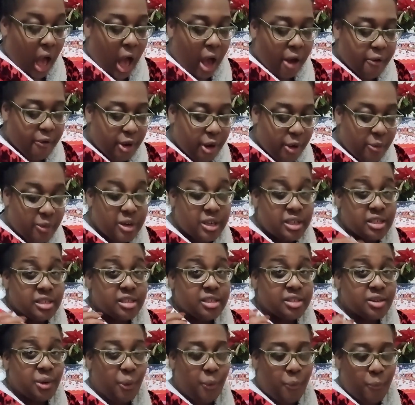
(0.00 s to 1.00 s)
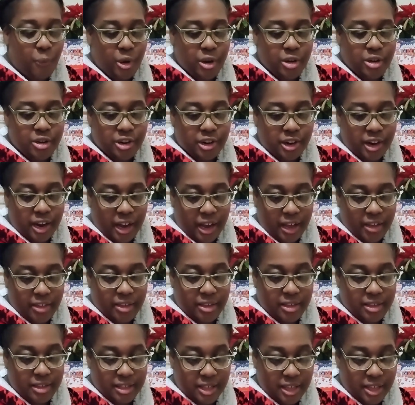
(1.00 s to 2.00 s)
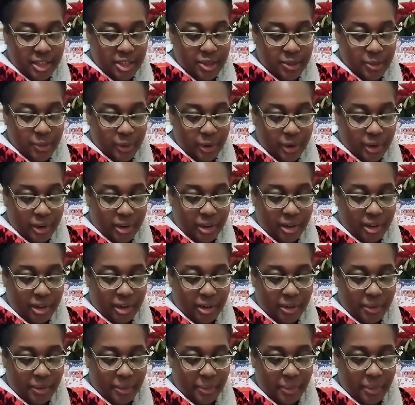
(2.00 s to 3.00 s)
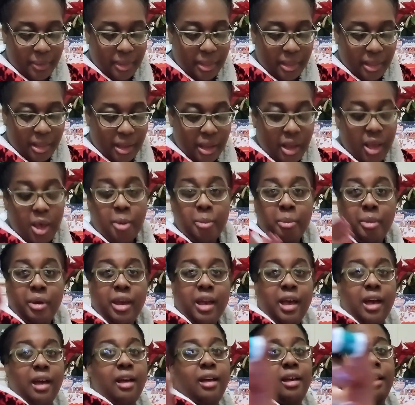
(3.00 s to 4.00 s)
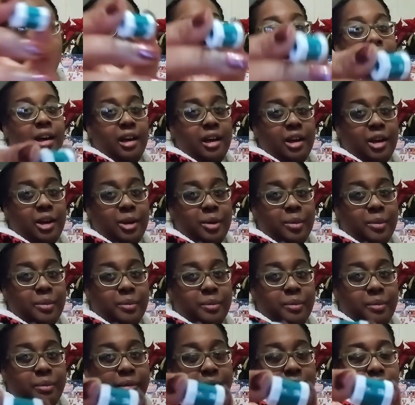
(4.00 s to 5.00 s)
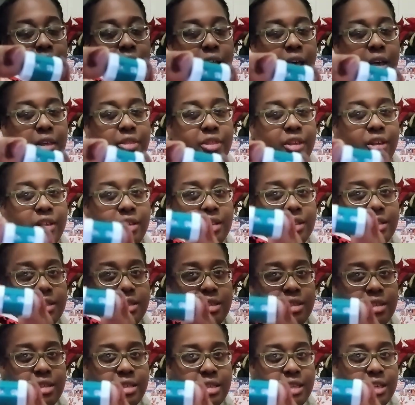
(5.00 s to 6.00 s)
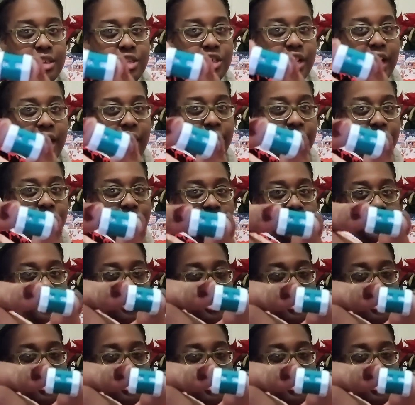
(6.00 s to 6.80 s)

I've always wondered how these things work. But yeah, I think this is a stitch counter.